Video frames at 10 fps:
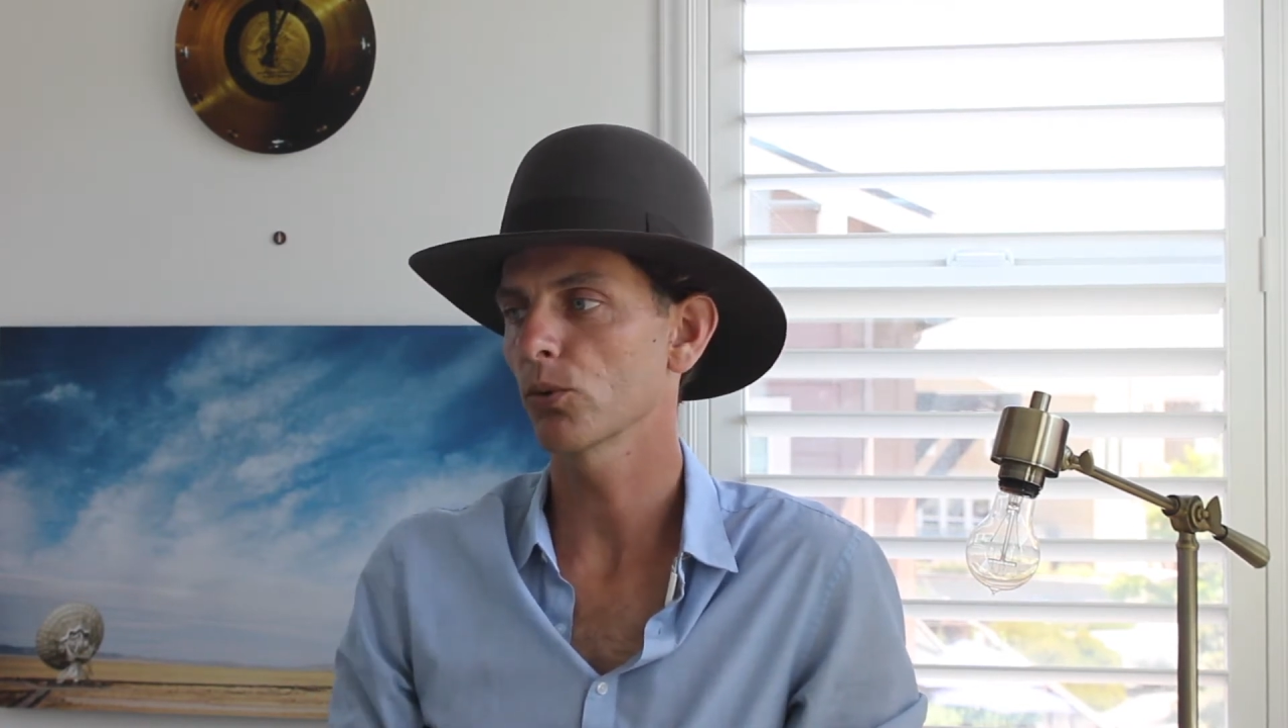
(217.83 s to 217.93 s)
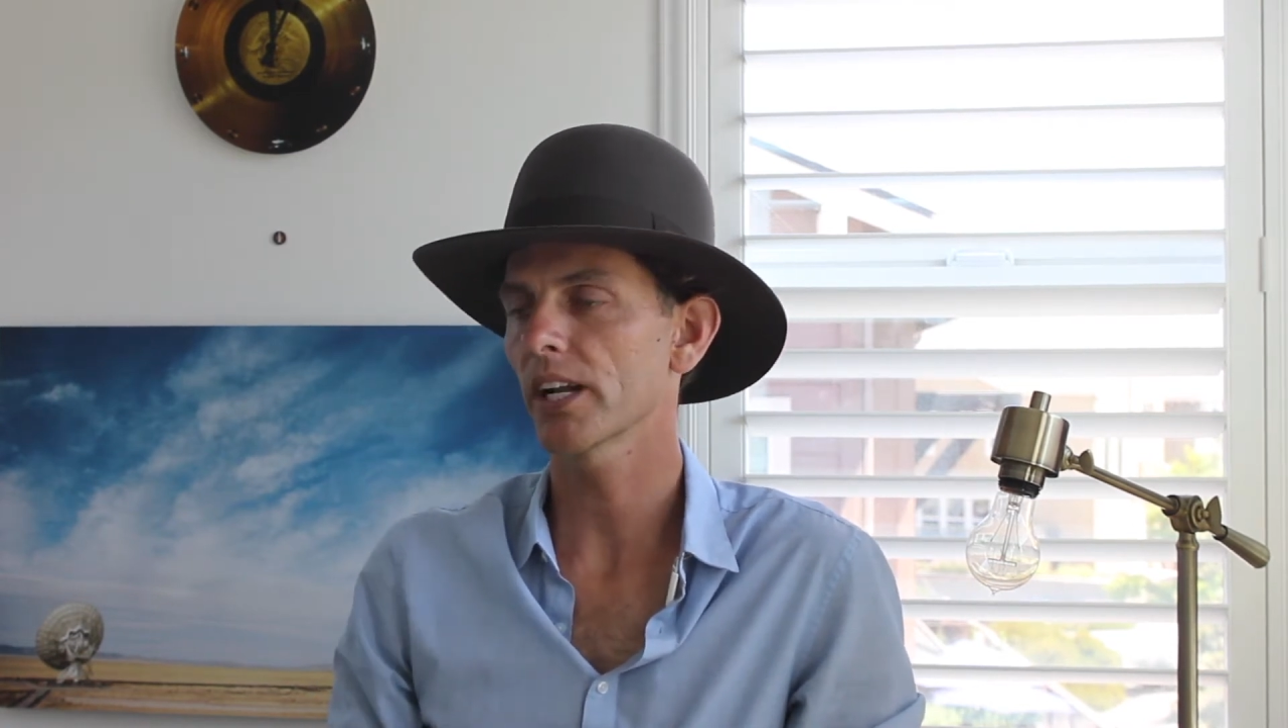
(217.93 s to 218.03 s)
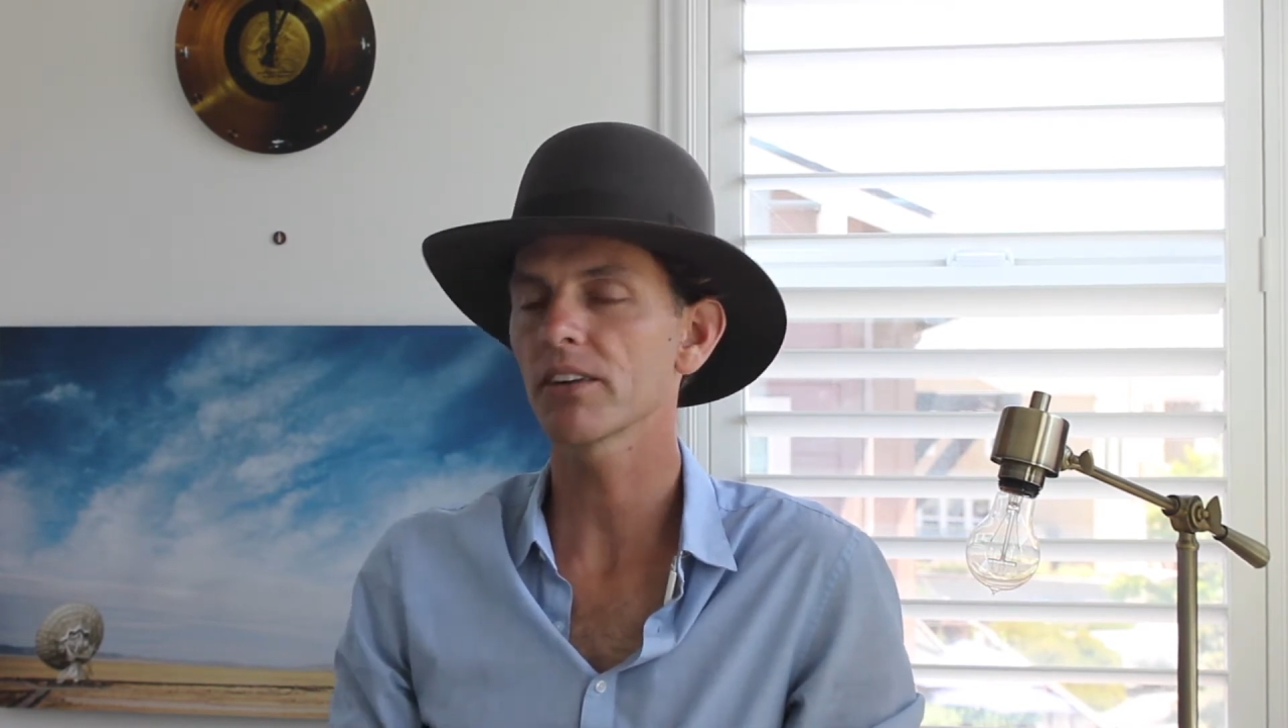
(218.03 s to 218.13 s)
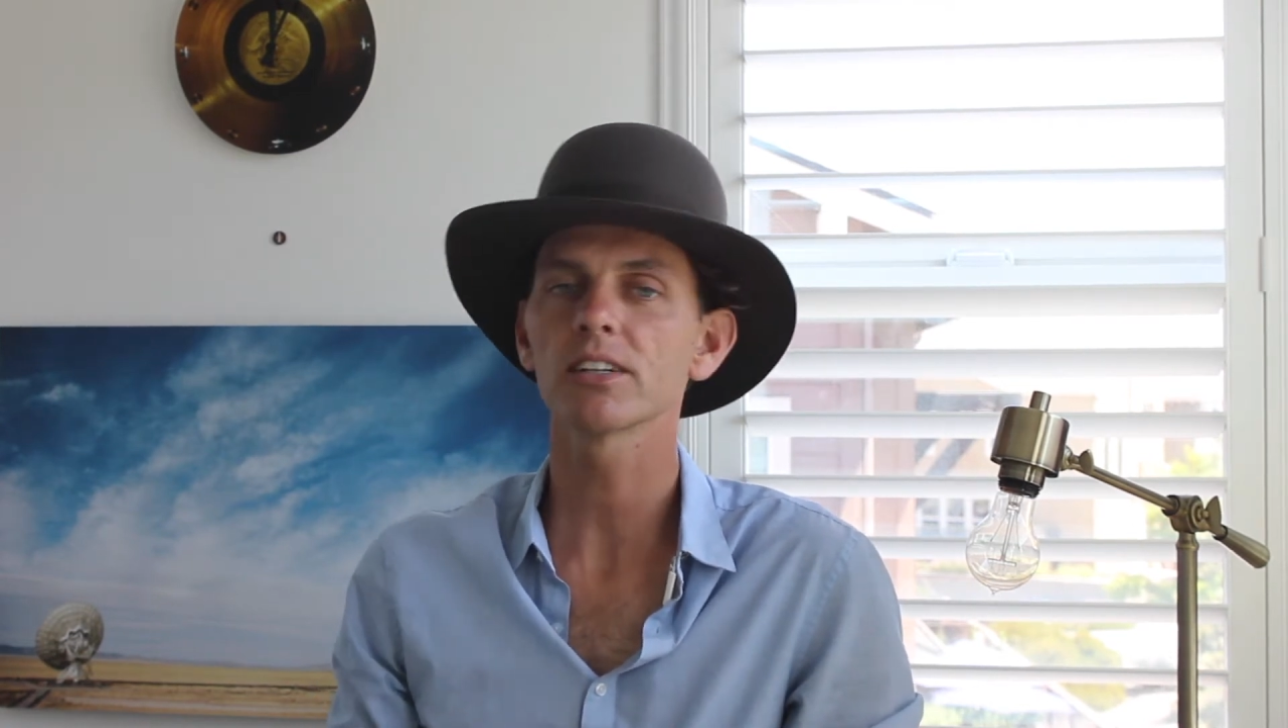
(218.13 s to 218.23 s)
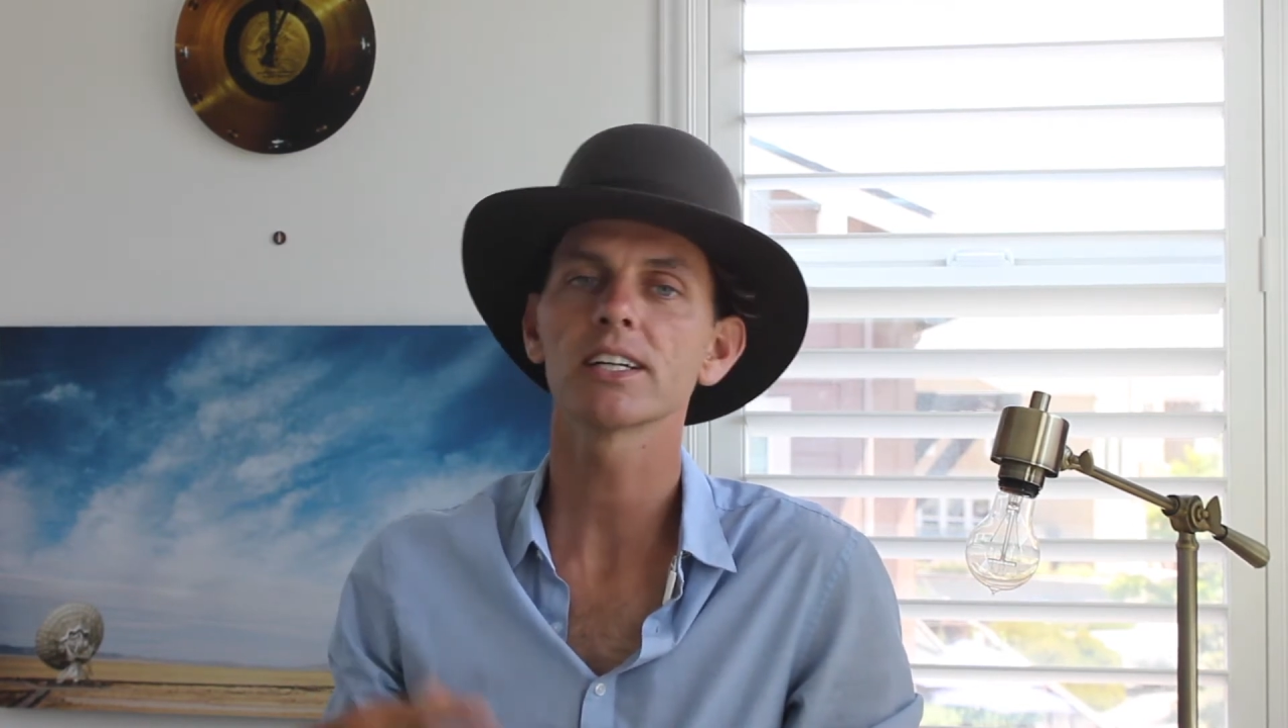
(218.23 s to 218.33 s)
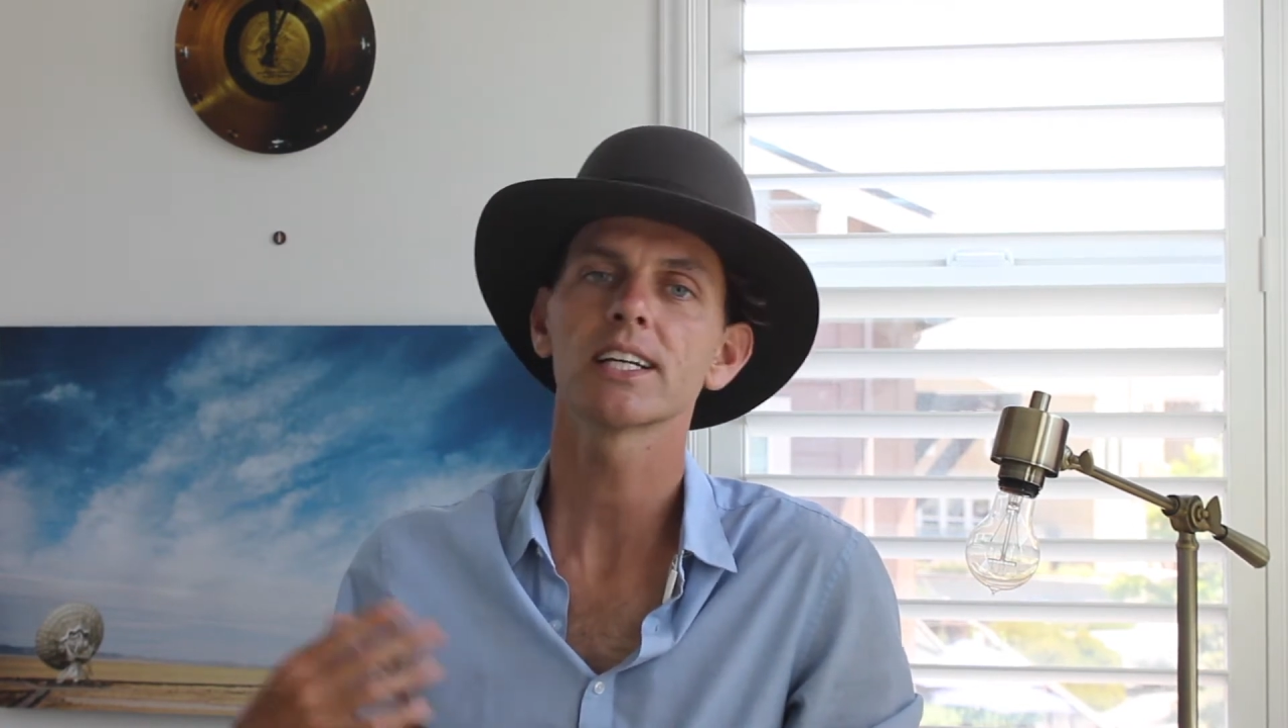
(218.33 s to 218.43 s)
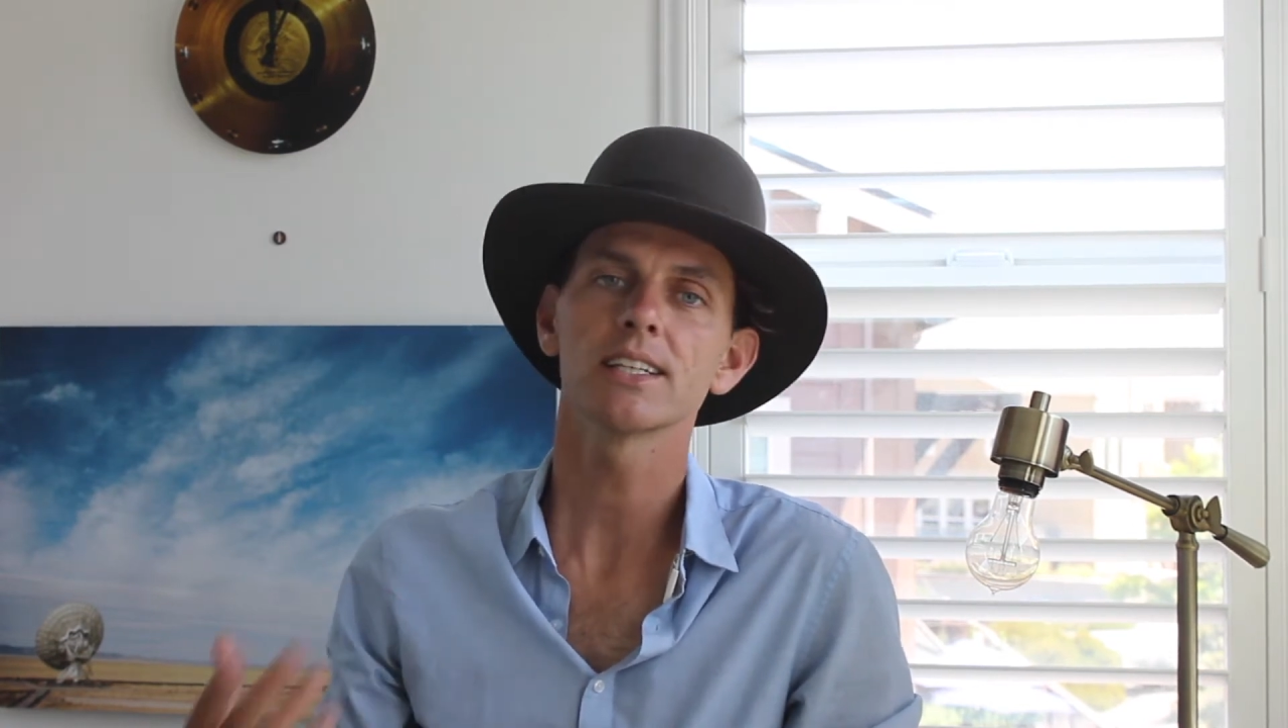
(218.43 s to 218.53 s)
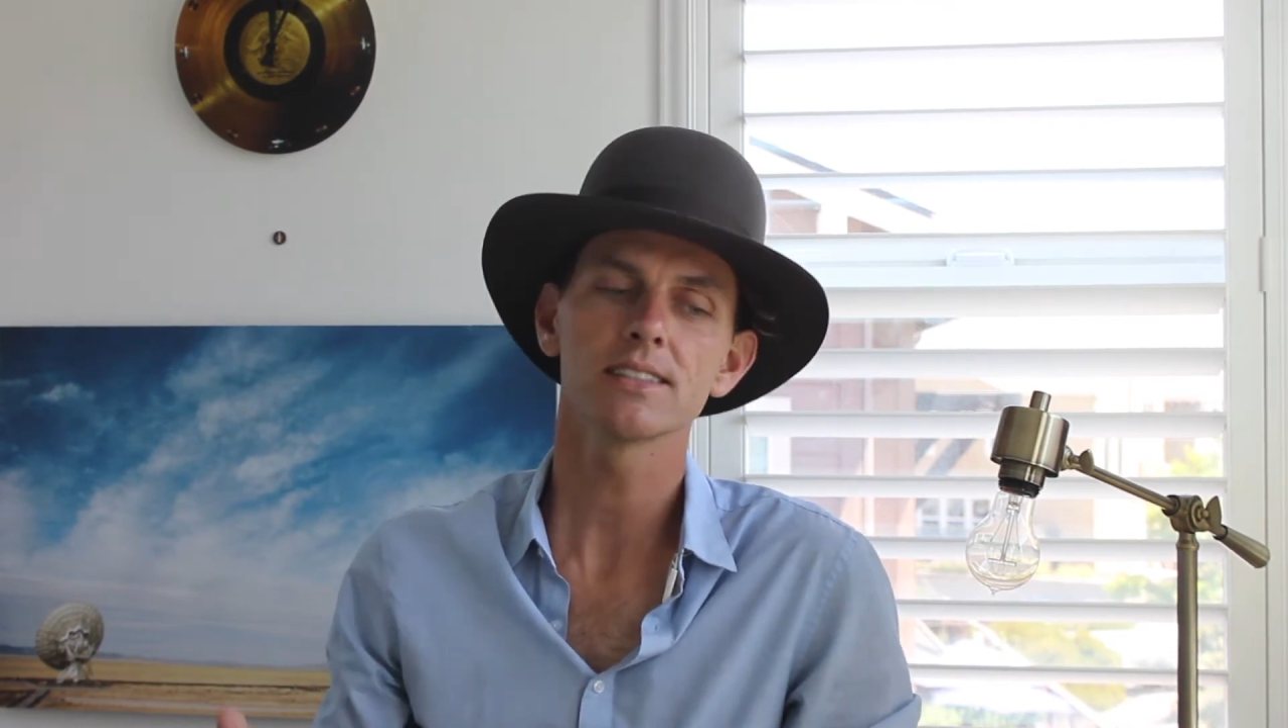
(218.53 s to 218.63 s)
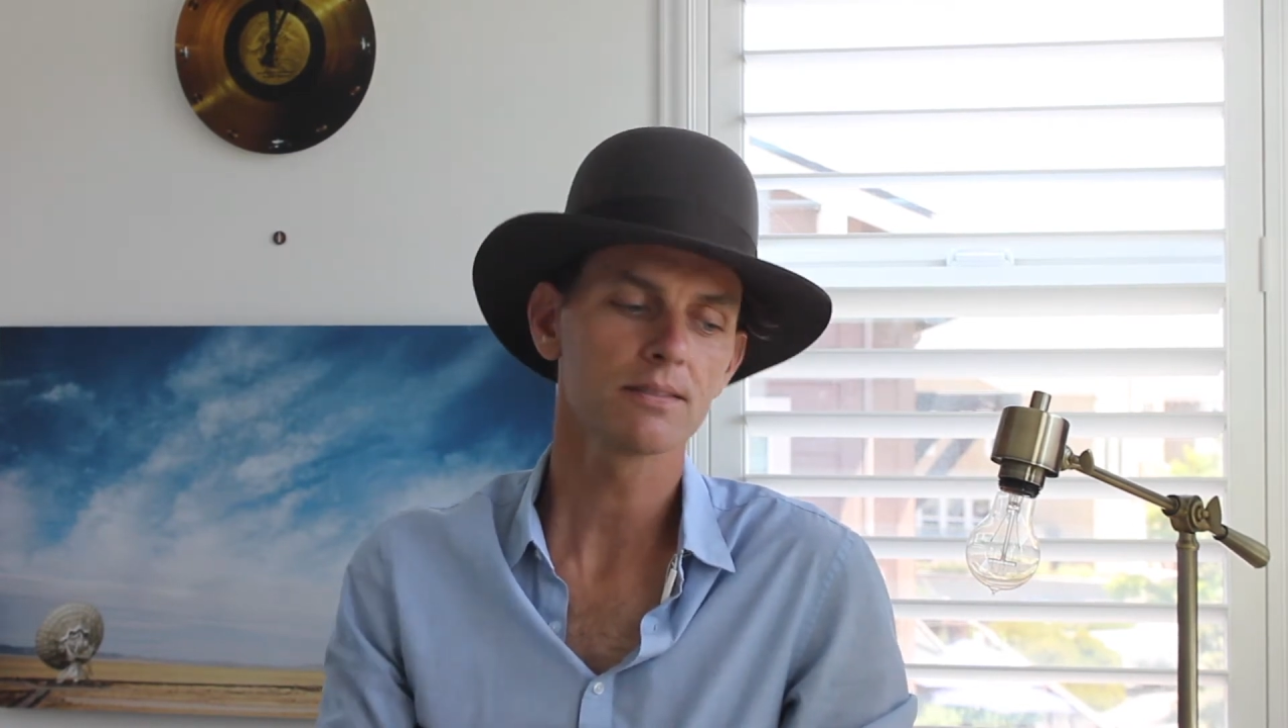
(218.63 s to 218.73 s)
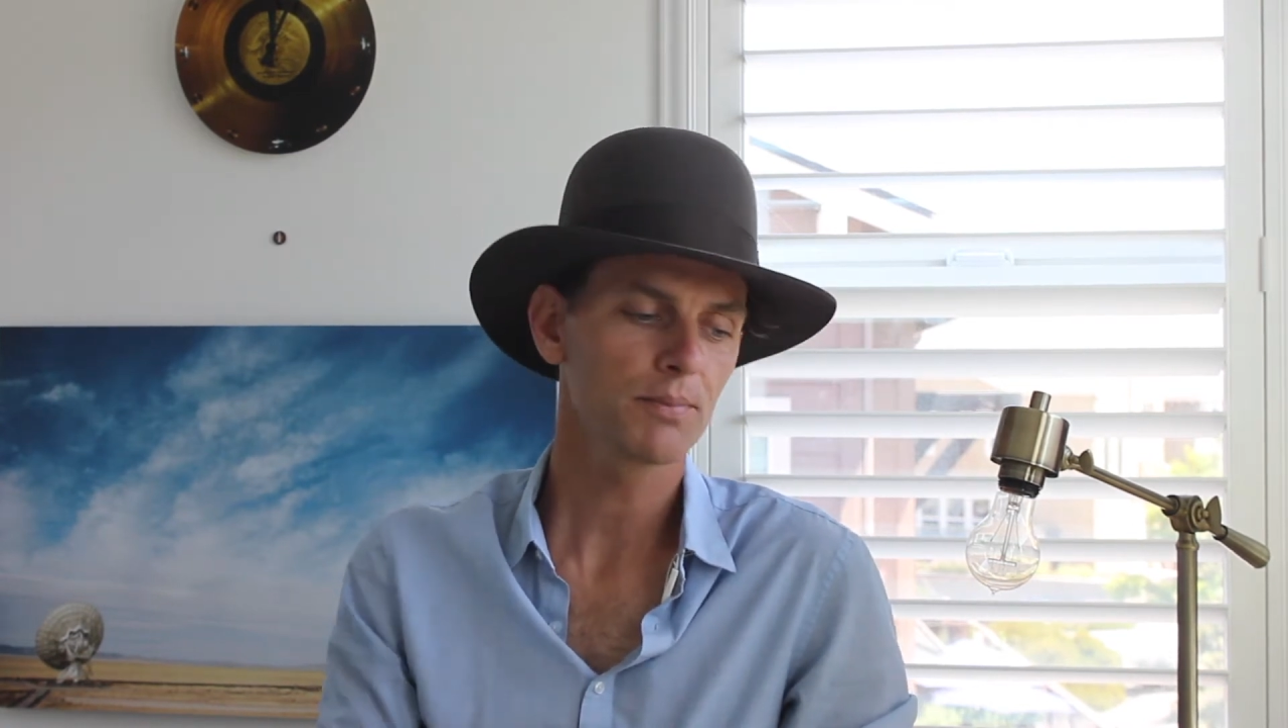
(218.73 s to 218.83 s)
whatever it
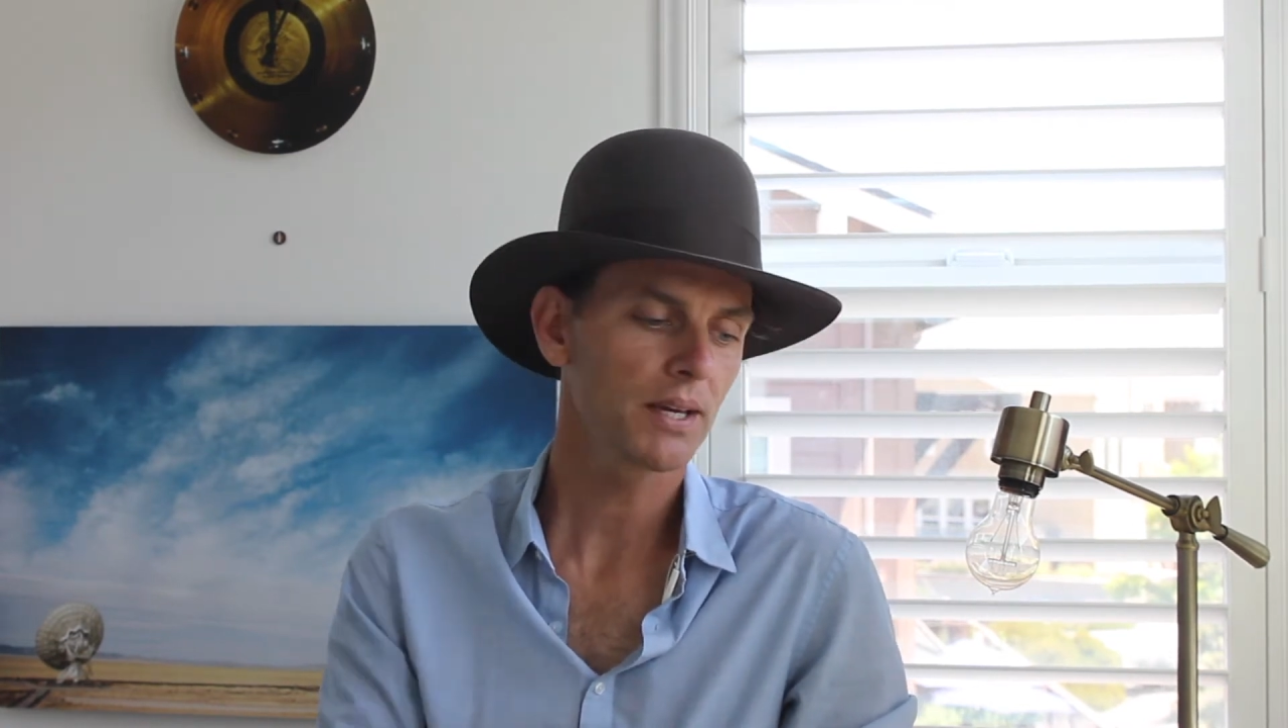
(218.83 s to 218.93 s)
is,